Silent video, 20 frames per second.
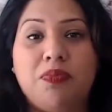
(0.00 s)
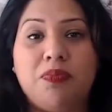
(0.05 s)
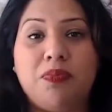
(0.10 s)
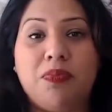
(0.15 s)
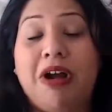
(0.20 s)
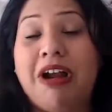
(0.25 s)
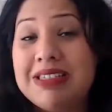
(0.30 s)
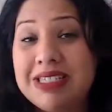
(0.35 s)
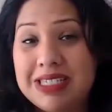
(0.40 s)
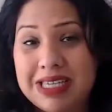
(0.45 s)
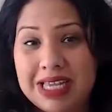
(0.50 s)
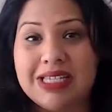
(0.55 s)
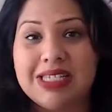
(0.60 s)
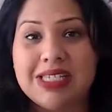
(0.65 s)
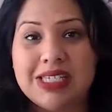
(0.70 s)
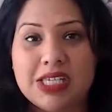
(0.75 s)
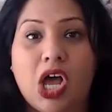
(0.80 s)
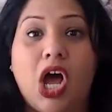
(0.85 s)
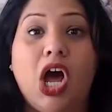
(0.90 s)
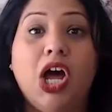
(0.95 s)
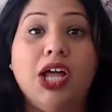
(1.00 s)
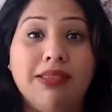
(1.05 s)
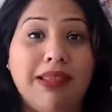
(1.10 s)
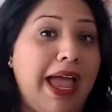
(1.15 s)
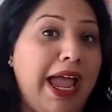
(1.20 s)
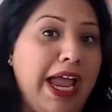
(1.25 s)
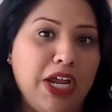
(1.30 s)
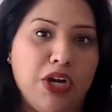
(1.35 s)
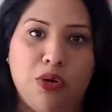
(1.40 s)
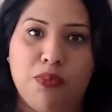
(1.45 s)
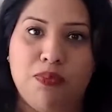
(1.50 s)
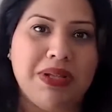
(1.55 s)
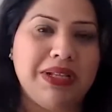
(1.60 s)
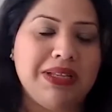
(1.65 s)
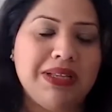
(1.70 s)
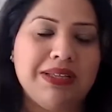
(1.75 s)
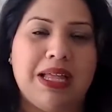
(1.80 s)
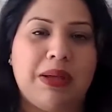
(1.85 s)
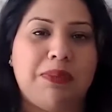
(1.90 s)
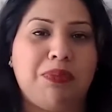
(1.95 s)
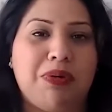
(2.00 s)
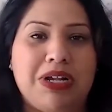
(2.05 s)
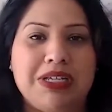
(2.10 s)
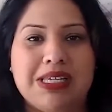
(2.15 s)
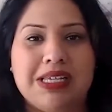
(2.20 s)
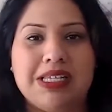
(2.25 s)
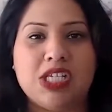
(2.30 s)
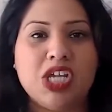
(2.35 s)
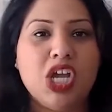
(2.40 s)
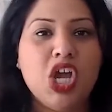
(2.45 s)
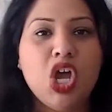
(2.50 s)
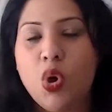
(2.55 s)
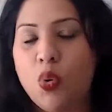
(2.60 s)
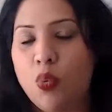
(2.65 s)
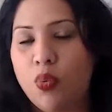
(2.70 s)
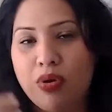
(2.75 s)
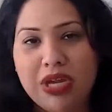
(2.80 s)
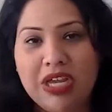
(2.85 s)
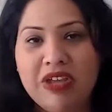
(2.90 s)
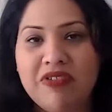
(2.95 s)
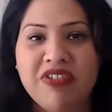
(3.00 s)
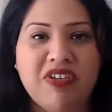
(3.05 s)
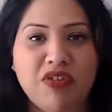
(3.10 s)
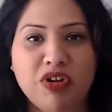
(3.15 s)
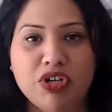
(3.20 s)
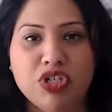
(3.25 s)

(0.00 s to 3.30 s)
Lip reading: presence online or building that presence even if you're